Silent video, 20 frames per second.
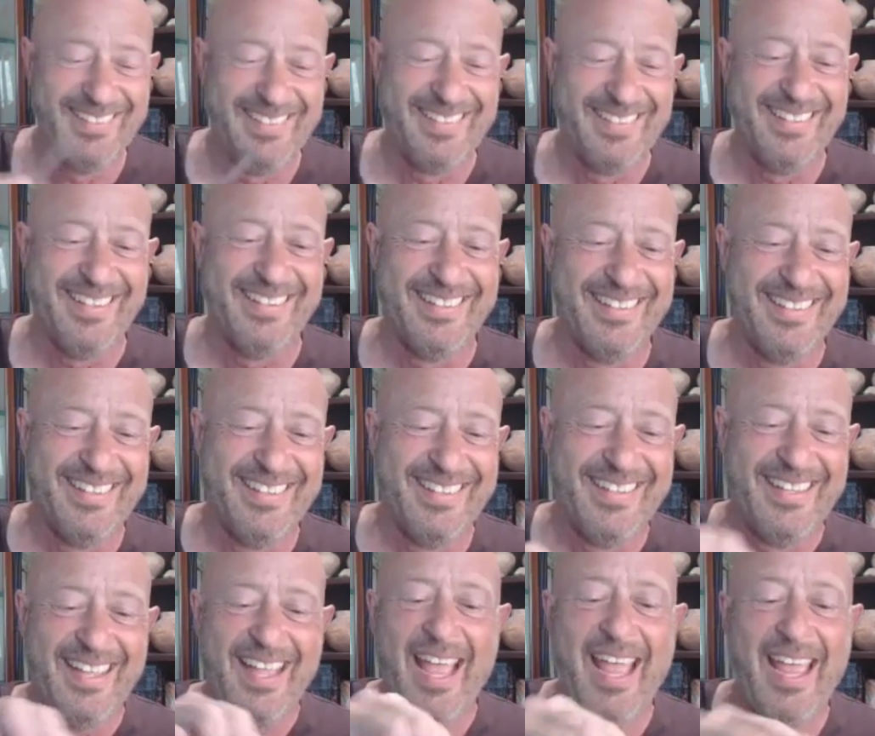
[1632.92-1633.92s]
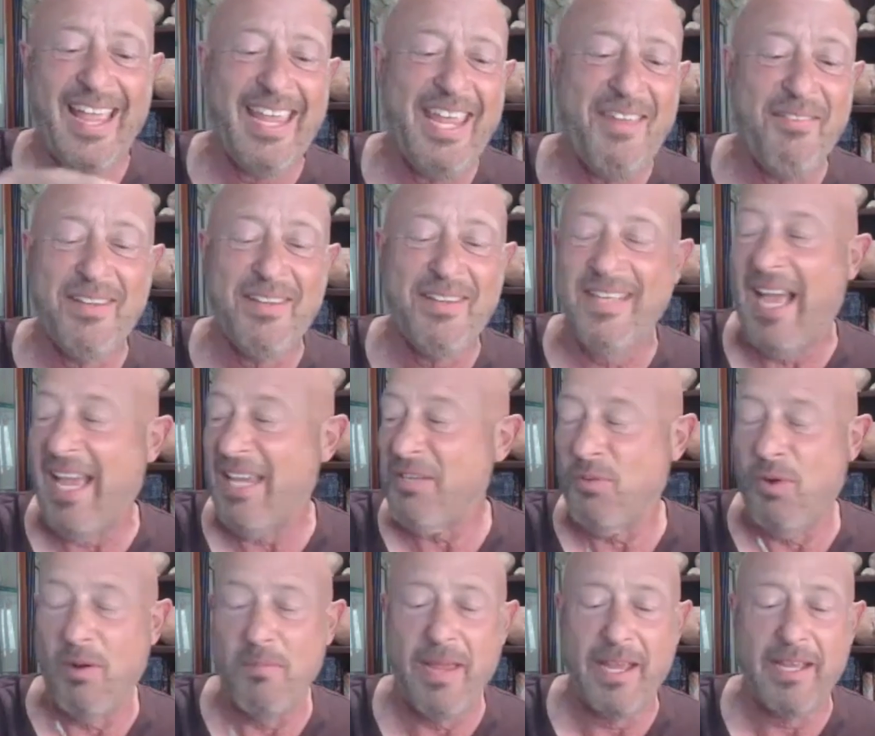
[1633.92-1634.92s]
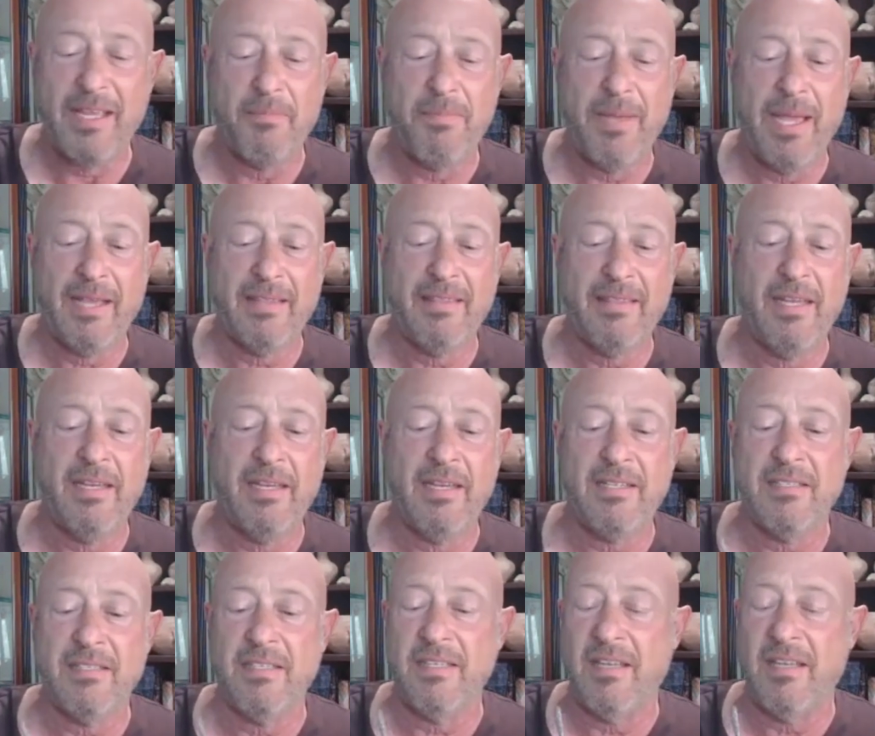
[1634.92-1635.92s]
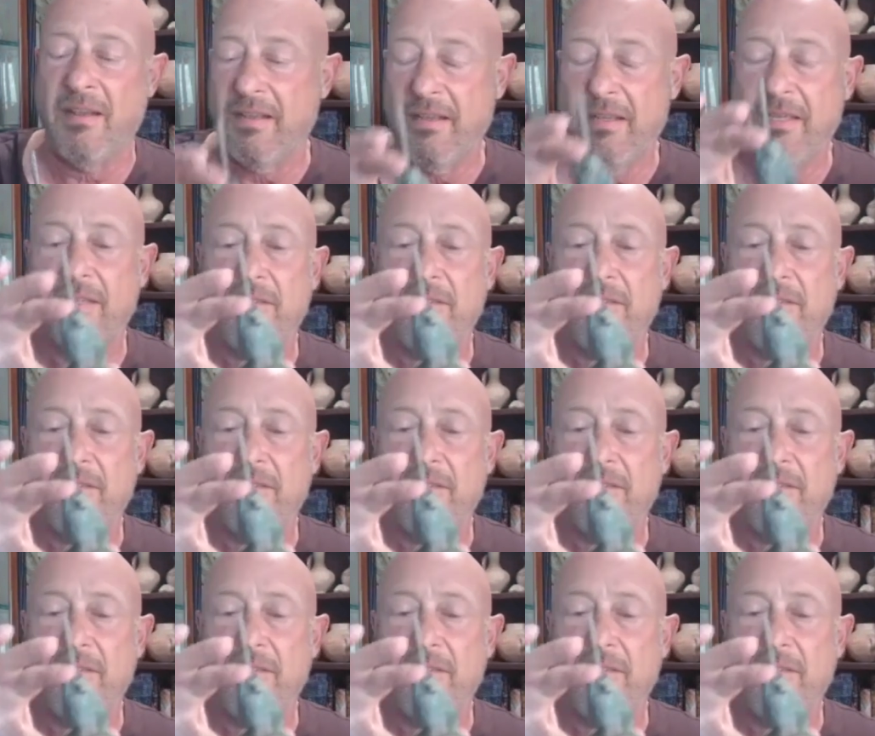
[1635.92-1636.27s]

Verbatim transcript: hey, even guys wore makeup back then. It's in the